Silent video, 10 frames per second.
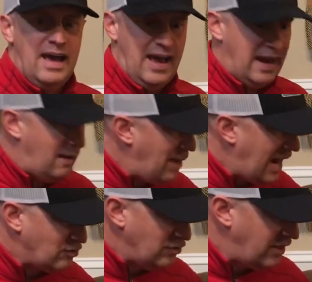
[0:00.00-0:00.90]
And I'm
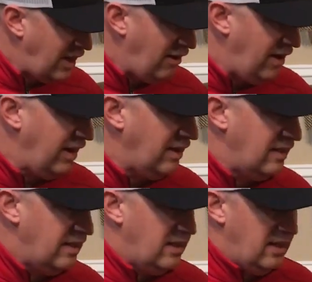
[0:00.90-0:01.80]
actually carrying
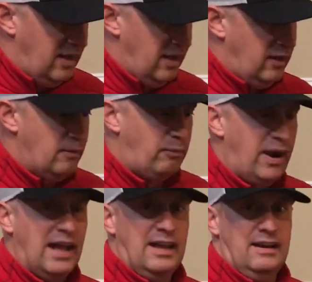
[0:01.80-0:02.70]
an
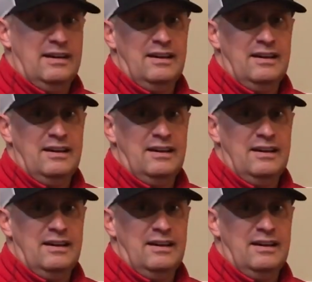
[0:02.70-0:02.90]
umbrella